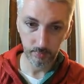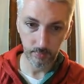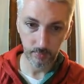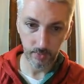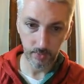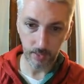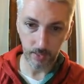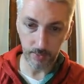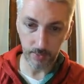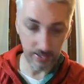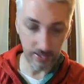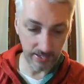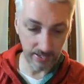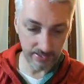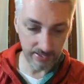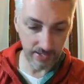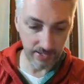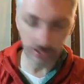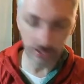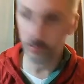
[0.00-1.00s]
I mean, that's
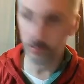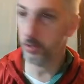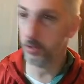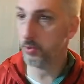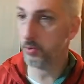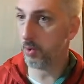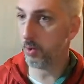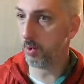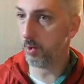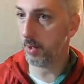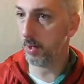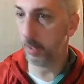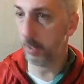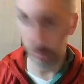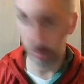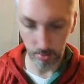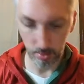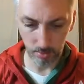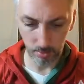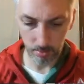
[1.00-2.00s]
not a good drawing,
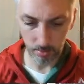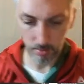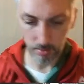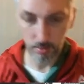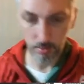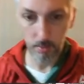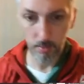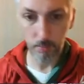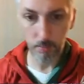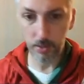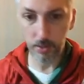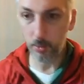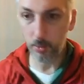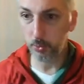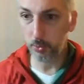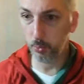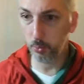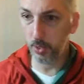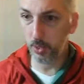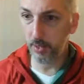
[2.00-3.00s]
but it was
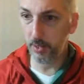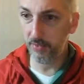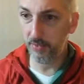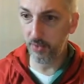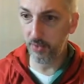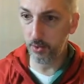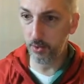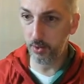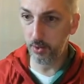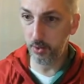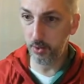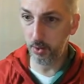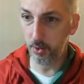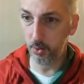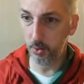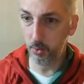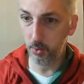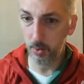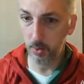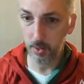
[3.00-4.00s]
really fun to
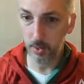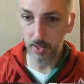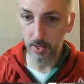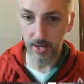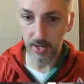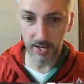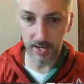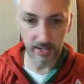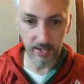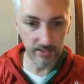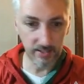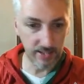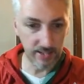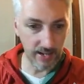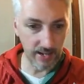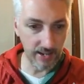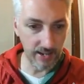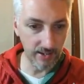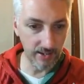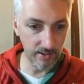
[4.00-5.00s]
do, and it's
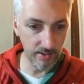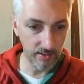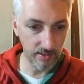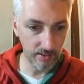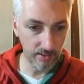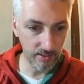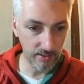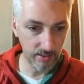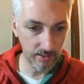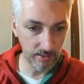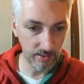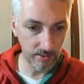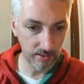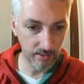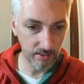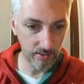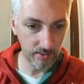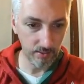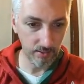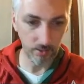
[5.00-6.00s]
got,
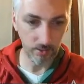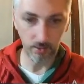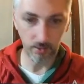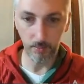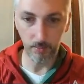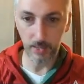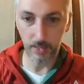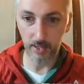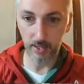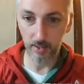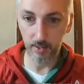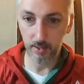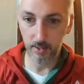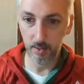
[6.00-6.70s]
oh man,